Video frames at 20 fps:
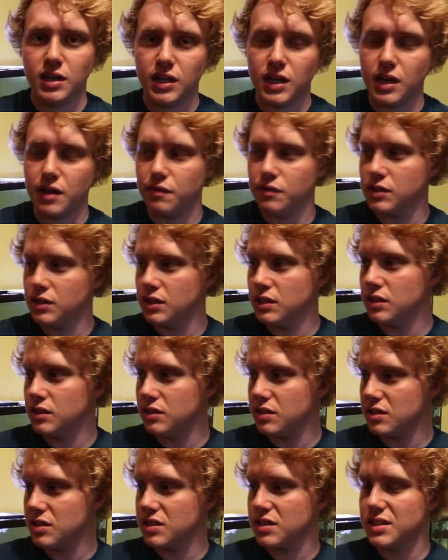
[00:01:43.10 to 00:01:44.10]

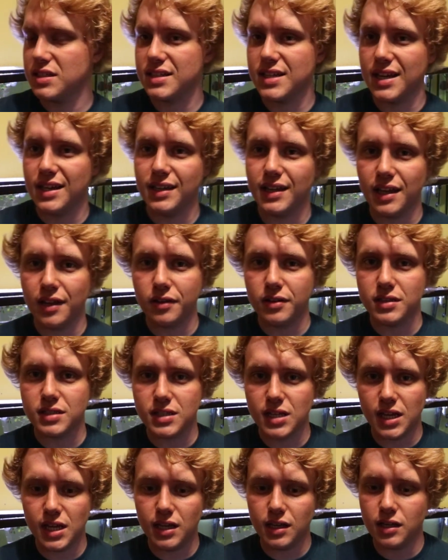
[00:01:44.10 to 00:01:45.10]
This is a 10-gallon
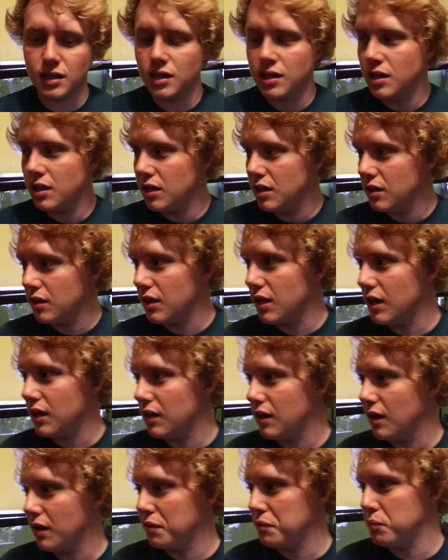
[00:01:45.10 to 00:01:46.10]
tank
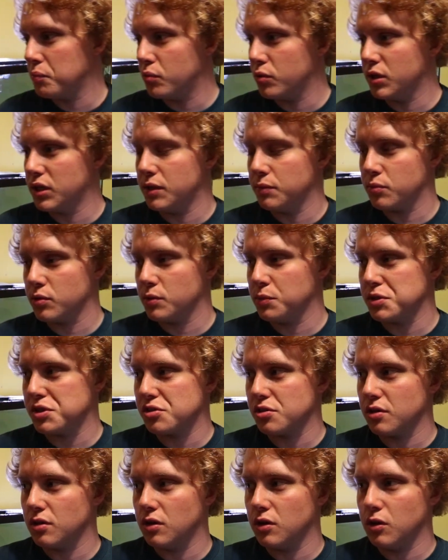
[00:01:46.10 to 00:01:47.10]
that I'm putting pretty
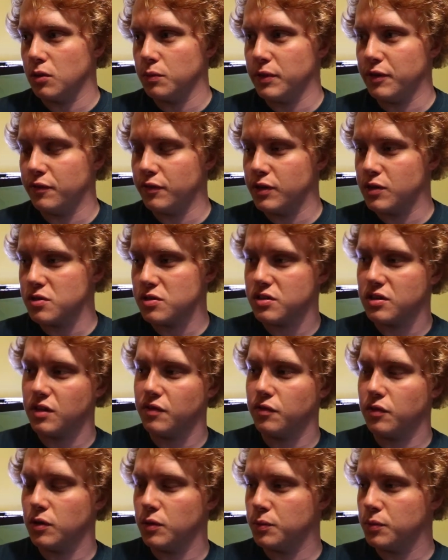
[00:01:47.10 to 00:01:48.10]
much all my feeder
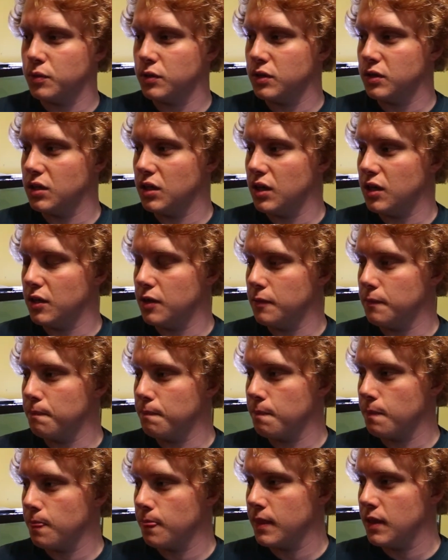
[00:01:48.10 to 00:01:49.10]
stuff. I'll put
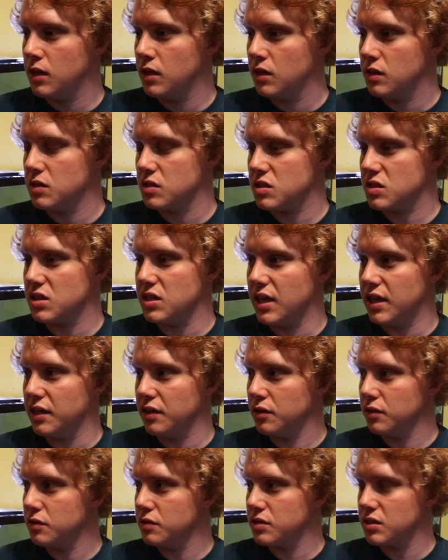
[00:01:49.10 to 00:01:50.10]

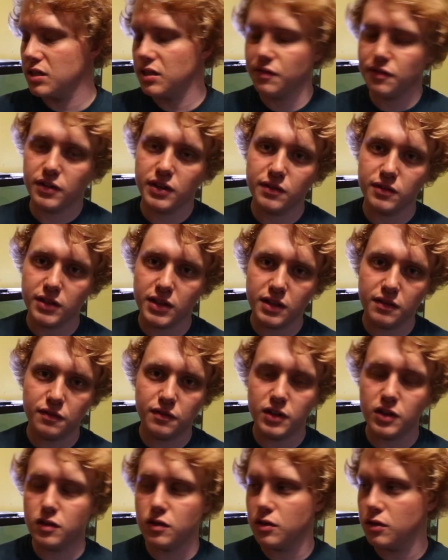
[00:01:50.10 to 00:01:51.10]
snails, and if I ever get
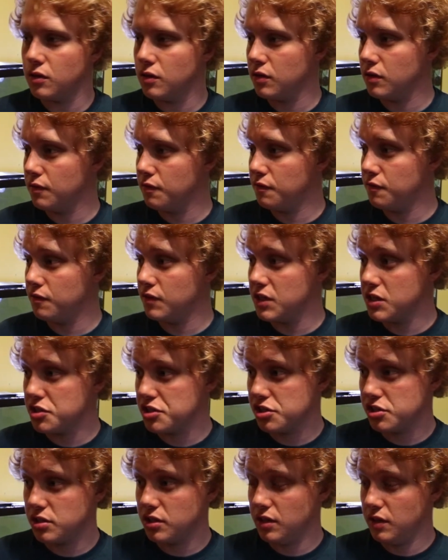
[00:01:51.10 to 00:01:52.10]
feeder
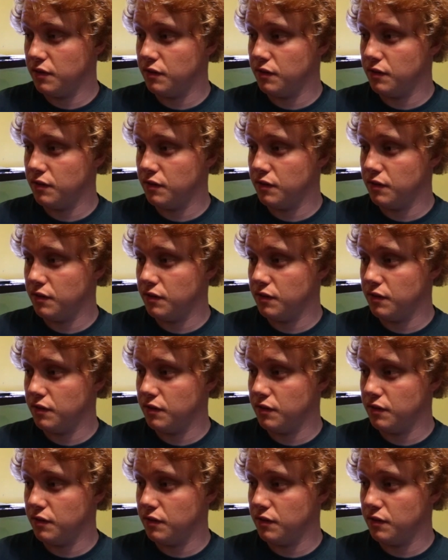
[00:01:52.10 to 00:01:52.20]
fish,